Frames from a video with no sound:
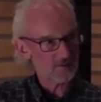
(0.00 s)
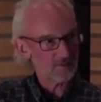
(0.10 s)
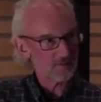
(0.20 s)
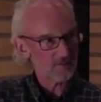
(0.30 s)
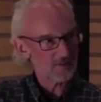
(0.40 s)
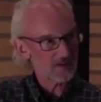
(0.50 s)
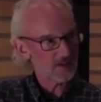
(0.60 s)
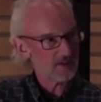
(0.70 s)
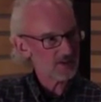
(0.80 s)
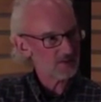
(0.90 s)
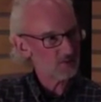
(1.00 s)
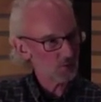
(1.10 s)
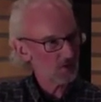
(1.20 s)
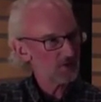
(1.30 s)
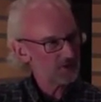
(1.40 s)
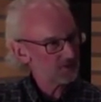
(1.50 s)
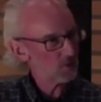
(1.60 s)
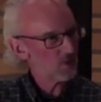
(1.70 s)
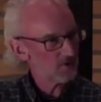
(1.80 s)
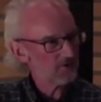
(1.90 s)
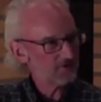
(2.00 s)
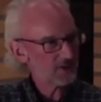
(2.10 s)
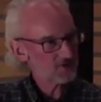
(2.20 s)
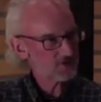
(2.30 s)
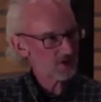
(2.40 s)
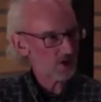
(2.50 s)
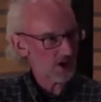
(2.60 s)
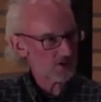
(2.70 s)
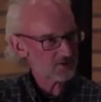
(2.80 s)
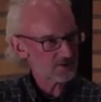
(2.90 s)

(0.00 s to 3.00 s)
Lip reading: I mean, it's more of a fixed cost.